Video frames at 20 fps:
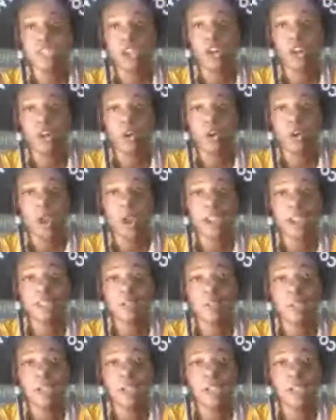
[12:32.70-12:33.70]
L
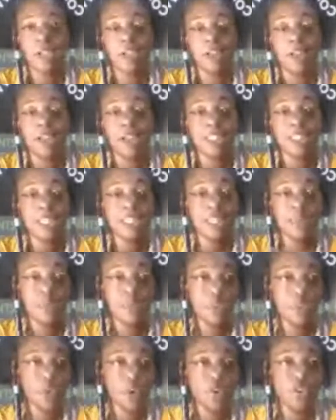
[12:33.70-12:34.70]
Johnson,
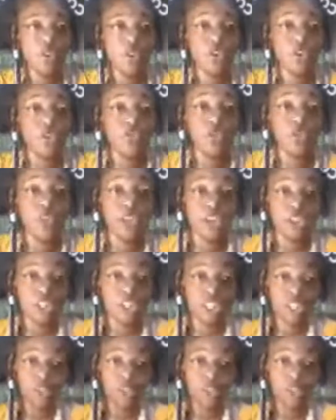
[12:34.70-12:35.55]
and this